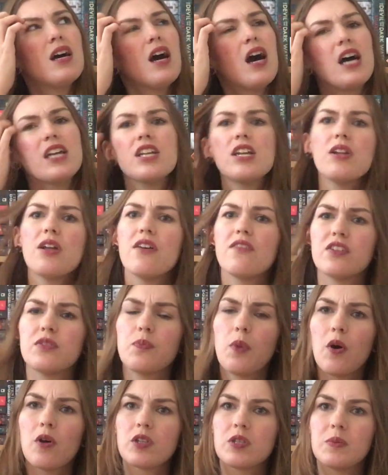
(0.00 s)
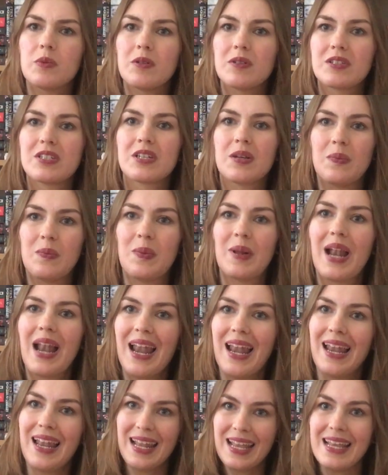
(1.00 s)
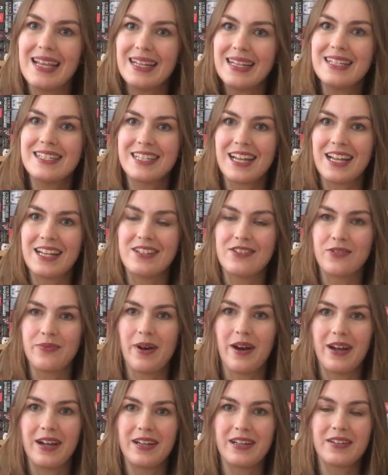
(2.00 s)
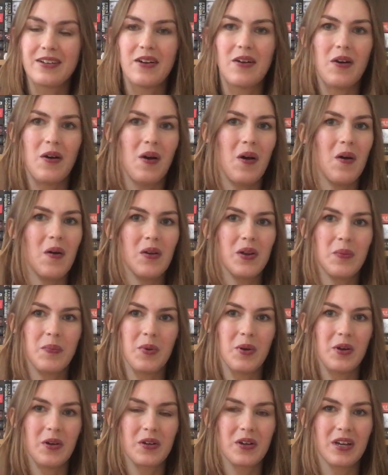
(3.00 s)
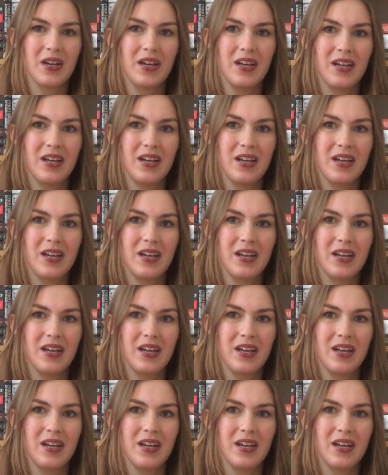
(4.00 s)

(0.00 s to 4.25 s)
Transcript: if it's possible to completely change your mind on a book.